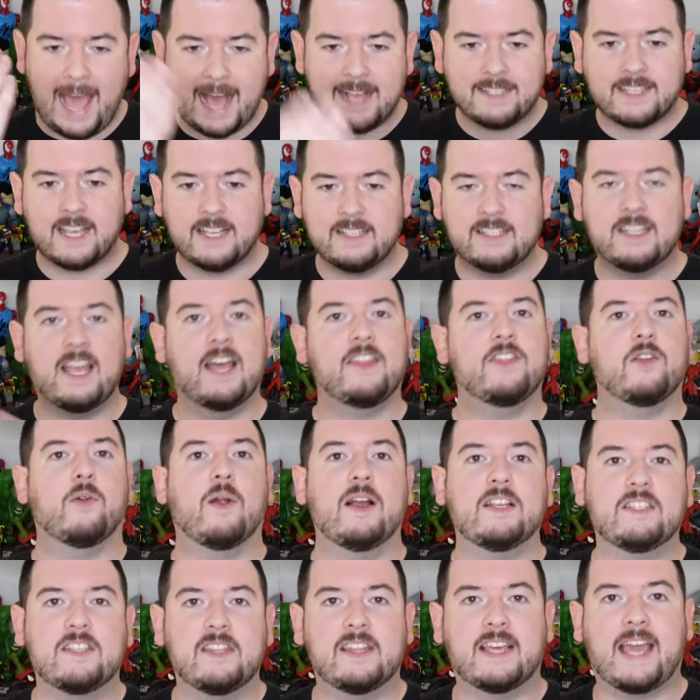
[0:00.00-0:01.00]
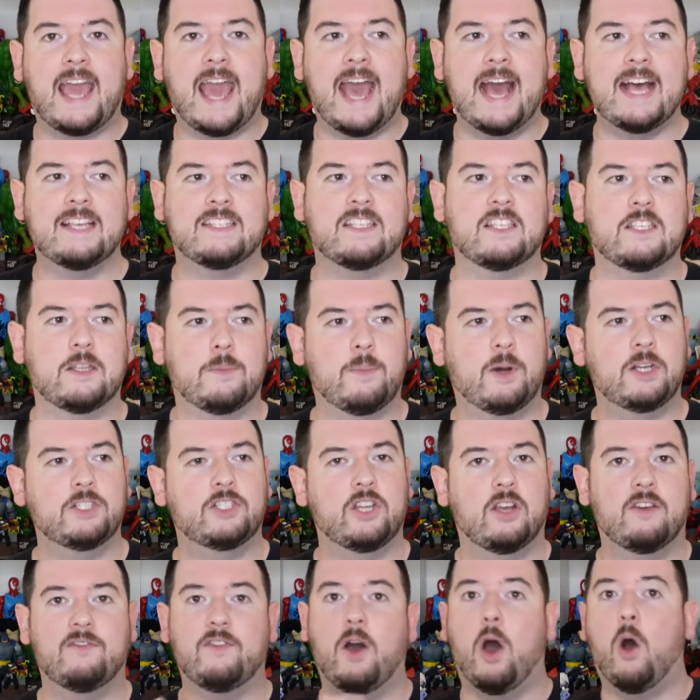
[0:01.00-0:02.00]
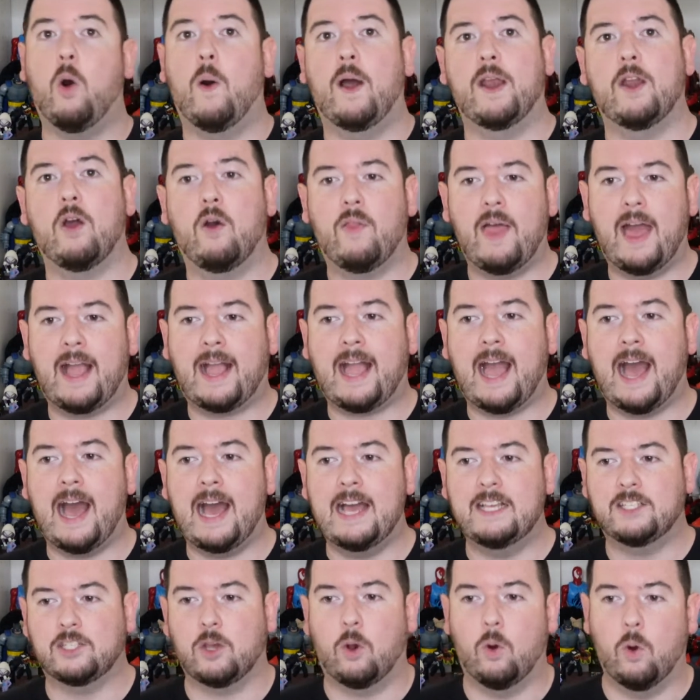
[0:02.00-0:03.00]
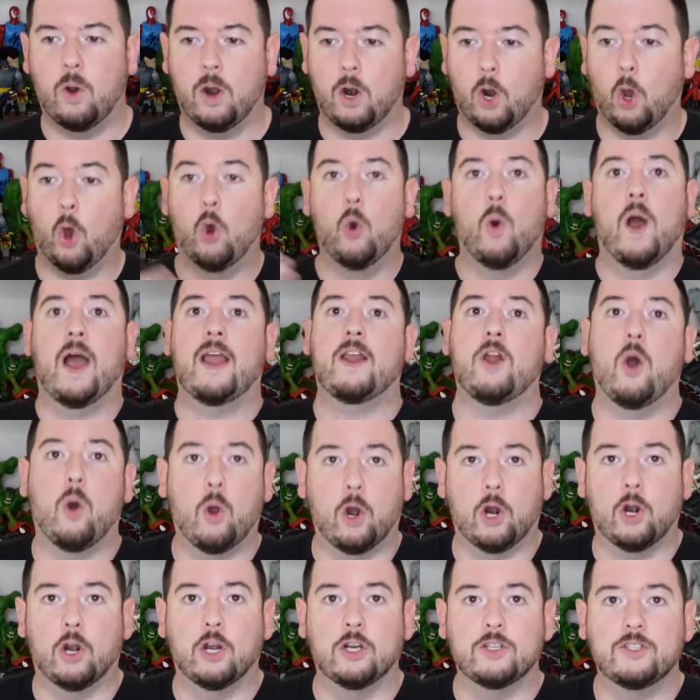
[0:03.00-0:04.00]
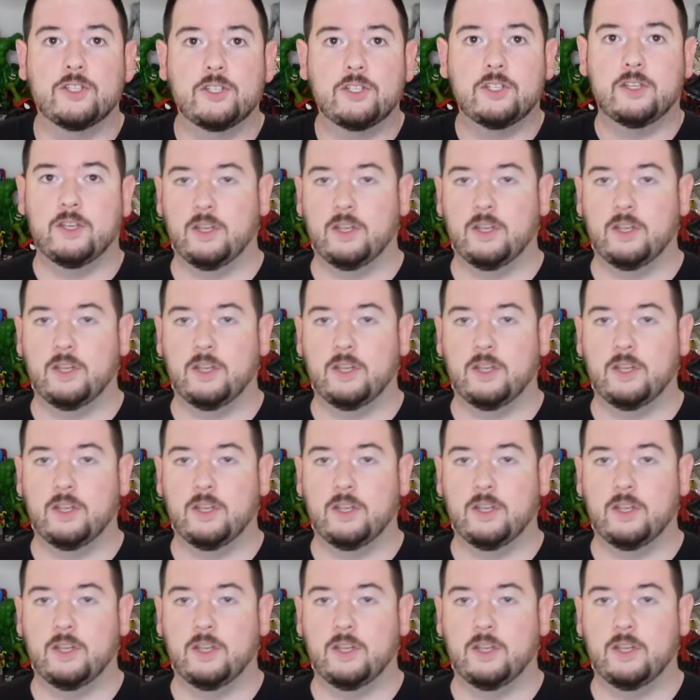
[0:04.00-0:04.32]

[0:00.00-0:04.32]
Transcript: As I said, the rest of the cast is a bunch of, oh, I know that guy's, or, oh, I know hers.